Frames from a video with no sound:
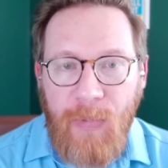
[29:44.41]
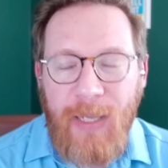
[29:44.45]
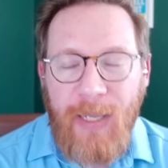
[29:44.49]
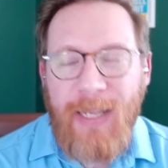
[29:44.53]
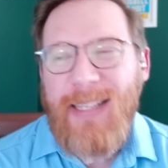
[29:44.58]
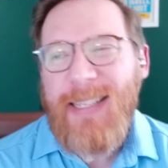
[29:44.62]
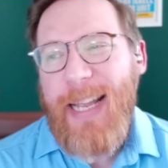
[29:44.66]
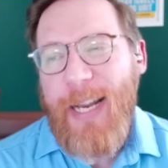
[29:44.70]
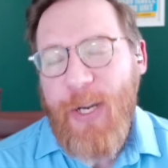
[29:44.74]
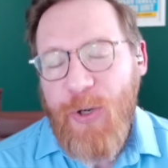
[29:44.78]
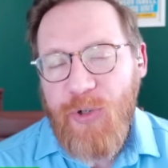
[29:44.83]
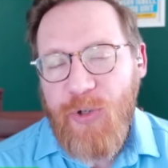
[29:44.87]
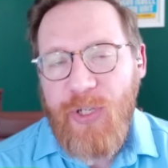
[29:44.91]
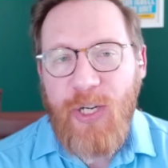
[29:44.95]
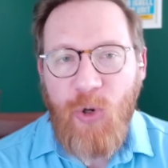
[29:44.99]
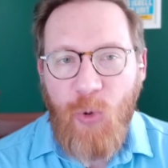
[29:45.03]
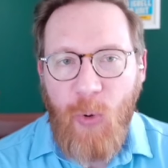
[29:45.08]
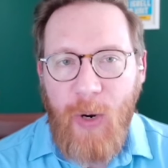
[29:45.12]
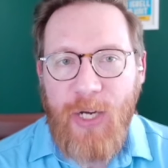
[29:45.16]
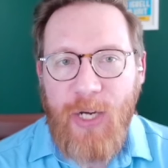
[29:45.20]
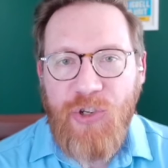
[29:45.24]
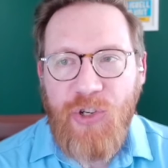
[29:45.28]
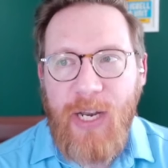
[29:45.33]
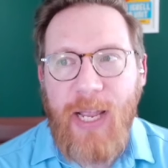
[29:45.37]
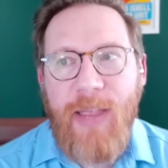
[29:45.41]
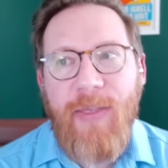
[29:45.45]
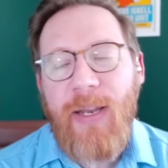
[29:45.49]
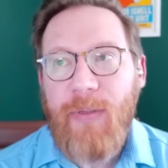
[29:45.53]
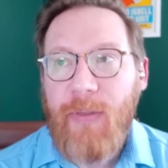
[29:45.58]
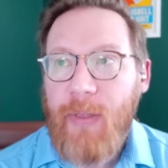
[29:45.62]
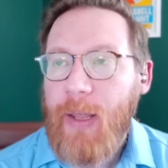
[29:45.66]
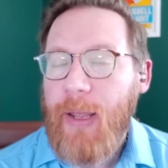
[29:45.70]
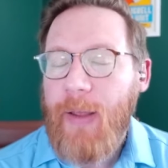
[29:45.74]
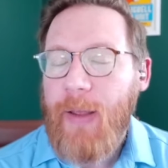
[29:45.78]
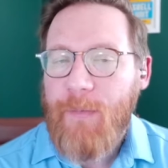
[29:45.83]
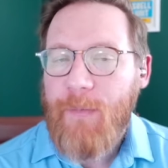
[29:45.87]
It's an interesting question. And then
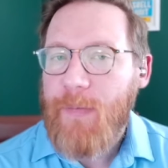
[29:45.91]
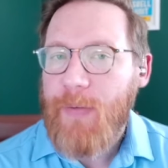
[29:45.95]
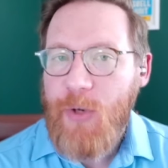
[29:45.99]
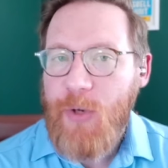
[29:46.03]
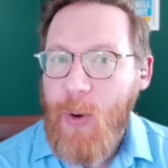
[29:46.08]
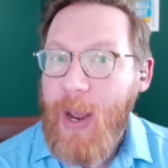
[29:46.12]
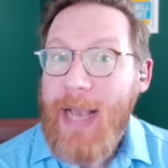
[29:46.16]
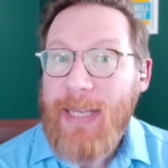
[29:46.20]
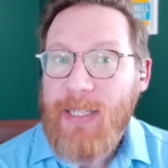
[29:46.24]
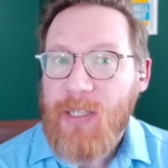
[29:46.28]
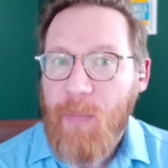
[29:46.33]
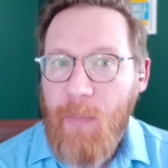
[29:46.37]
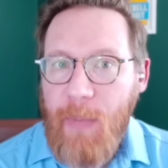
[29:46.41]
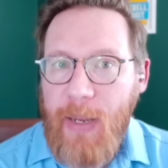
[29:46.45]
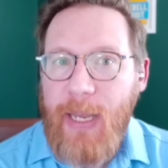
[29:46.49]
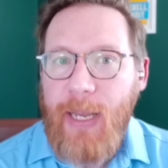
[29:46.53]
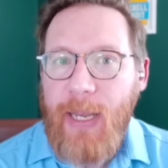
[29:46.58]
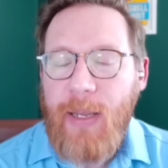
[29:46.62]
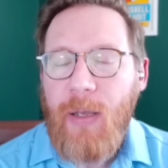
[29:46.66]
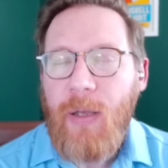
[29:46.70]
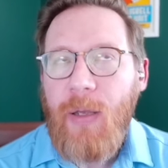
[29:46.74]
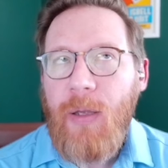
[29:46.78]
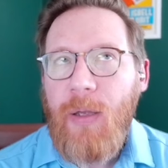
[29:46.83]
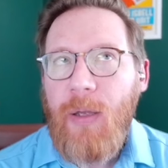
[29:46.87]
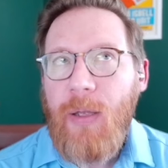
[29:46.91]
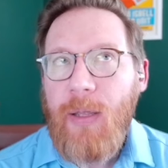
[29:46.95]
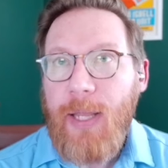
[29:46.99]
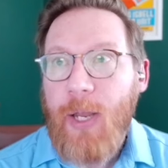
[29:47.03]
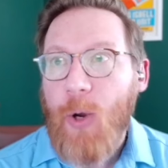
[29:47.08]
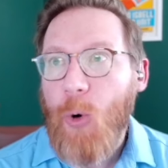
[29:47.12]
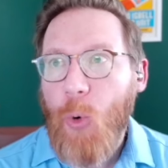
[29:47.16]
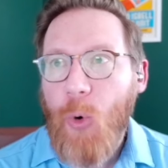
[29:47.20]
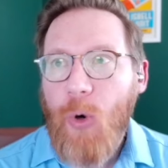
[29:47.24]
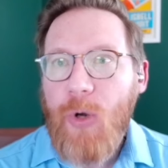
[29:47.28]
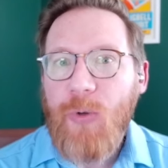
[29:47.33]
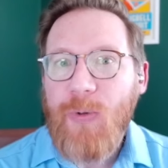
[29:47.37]
if you ask me, the
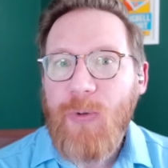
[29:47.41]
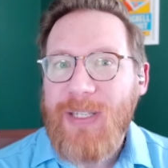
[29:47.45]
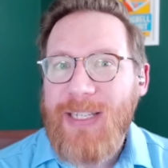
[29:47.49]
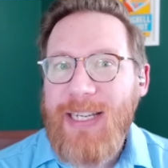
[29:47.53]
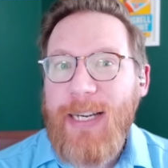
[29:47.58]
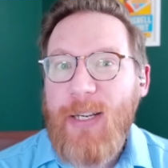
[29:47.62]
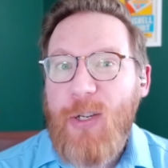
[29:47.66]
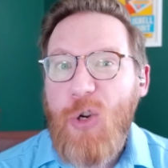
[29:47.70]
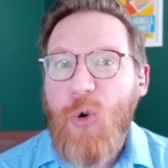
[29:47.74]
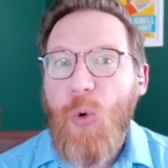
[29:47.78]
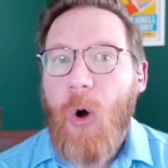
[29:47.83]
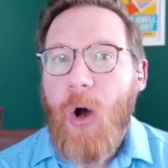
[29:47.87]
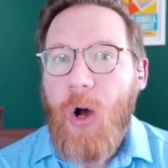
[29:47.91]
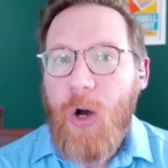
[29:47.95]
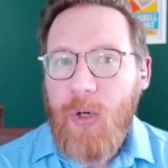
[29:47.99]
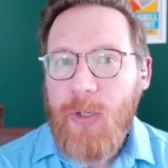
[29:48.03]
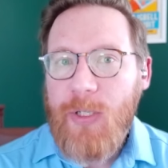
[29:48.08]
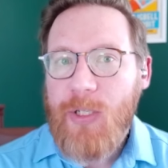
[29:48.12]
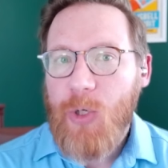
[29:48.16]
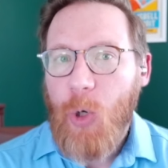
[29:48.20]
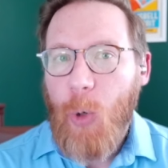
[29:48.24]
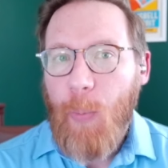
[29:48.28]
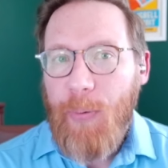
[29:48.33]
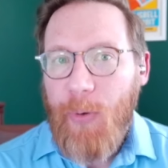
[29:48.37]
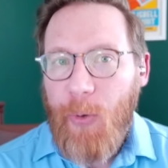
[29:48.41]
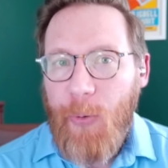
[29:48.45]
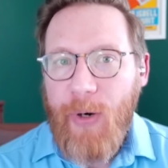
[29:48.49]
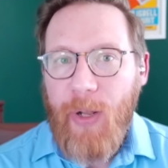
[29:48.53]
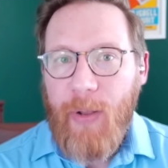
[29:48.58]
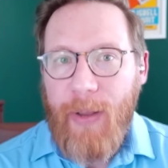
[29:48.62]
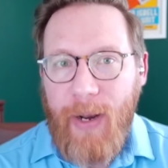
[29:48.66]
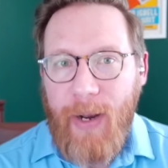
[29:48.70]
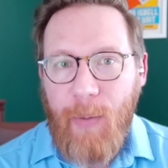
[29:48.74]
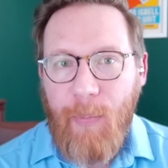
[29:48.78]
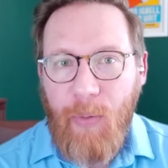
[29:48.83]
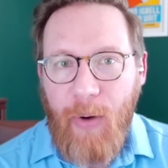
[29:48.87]
Orioles need to also pull in
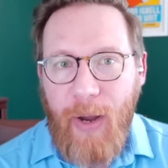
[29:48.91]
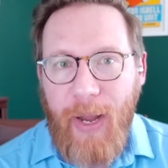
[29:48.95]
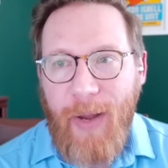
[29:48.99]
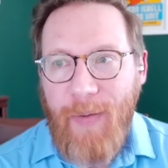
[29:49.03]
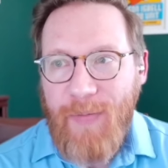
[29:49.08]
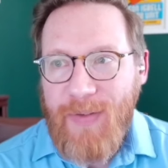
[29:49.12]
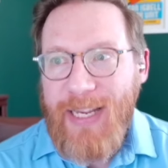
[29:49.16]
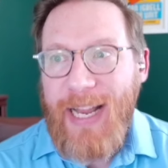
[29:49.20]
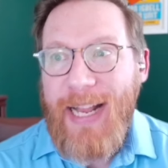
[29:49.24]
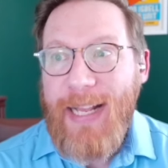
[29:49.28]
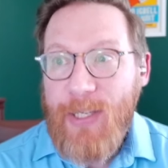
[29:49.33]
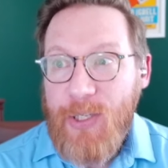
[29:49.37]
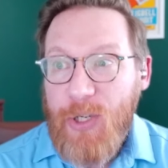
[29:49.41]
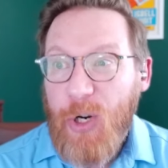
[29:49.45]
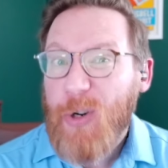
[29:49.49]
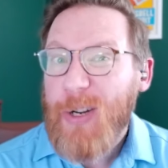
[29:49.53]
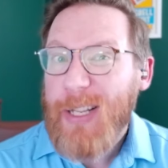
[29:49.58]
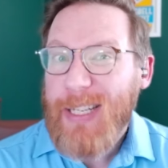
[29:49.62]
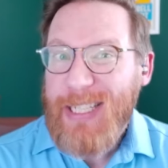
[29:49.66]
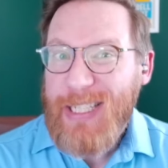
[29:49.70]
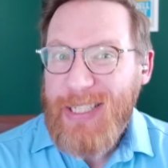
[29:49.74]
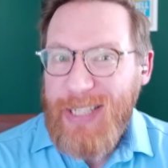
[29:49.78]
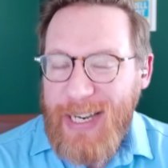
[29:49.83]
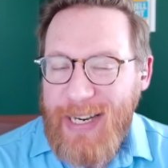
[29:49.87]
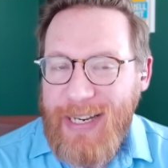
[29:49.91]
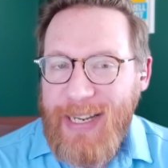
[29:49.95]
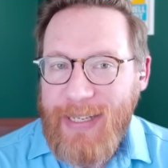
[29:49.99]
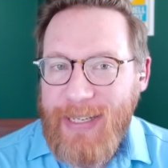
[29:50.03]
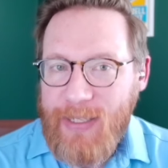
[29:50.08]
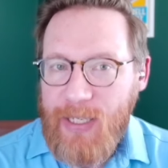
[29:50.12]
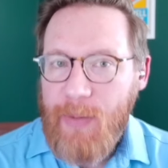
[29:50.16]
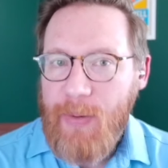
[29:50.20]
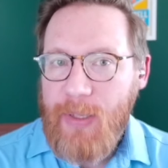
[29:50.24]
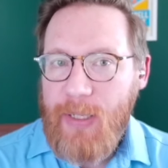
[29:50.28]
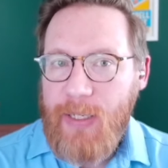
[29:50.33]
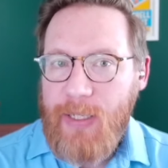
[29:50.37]
Atlanta Braves and start extending
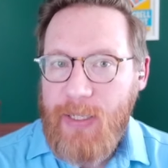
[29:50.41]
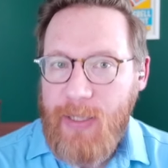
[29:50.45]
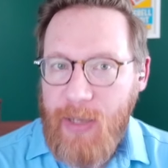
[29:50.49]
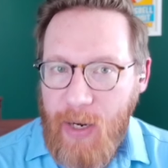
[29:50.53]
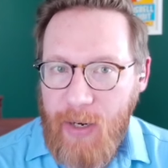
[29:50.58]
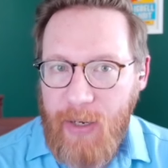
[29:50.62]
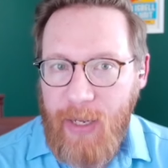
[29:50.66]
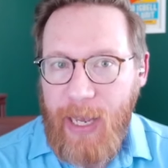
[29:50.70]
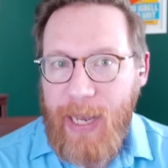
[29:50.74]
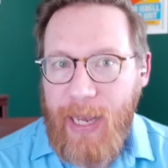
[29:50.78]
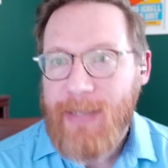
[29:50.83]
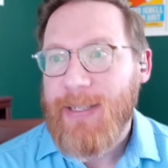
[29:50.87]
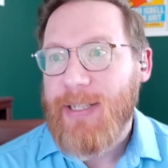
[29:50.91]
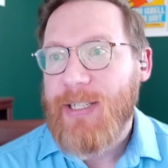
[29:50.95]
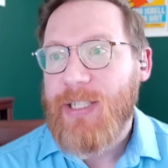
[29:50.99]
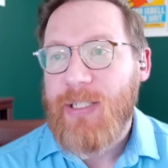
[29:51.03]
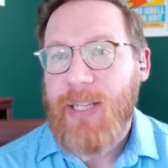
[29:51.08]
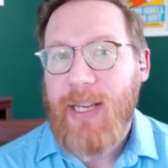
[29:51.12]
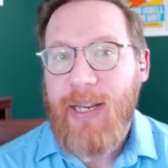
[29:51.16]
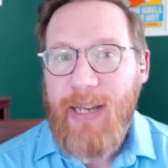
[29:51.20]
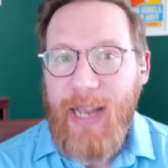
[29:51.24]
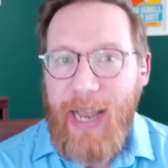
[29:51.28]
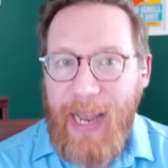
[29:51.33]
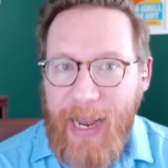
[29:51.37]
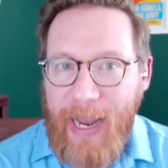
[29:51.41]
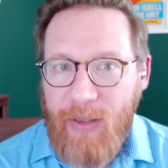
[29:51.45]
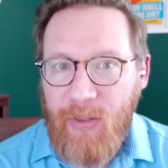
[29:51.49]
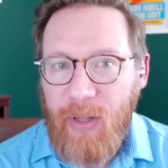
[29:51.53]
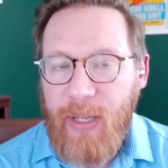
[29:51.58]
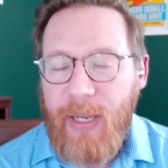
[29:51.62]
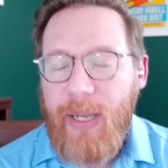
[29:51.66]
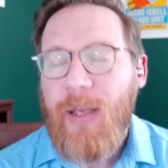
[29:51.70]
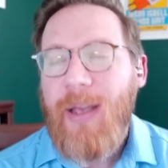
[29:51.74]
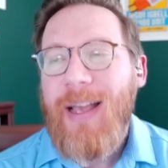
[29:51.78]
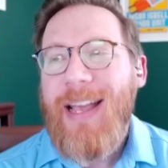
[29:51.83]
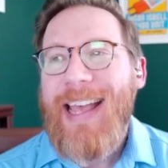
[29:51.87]
some of these young guys. Extend
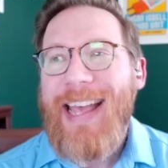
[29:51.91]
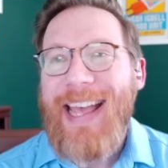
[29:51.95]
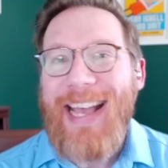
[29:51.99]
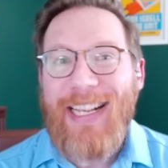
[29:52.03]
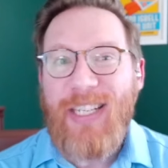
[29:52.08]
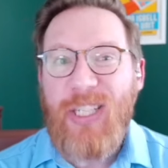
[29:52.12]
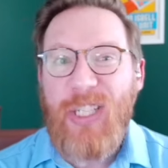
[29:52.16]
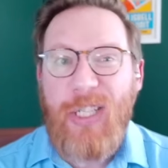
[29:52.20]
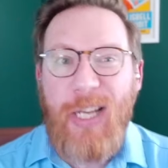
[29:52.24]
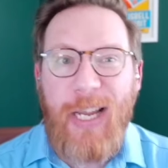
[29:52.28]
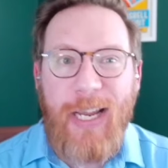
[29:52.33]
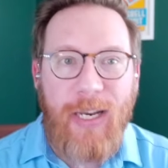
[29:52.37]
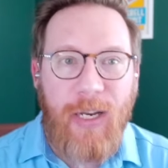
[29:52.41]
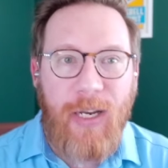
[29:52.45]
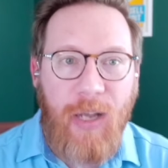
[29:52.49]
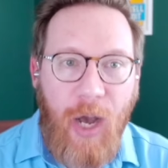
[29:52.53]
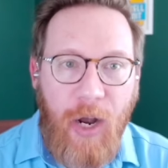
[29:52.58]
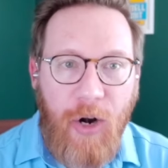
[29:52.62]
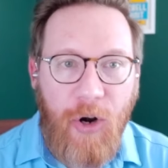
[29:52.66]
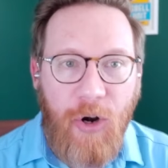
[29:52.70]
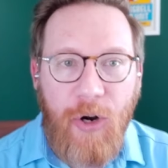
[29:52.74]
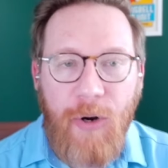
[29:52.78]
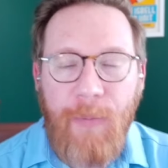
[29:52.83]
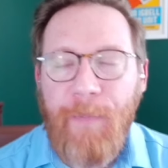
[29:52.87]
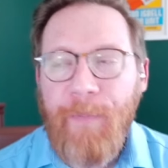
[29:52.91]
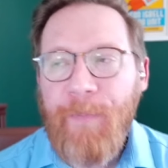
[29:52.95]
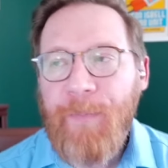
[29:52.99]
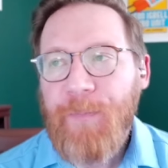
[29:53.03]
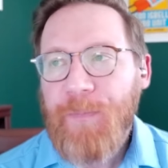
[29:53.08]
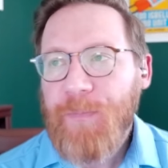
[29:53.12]
Adley, extend Gunnar,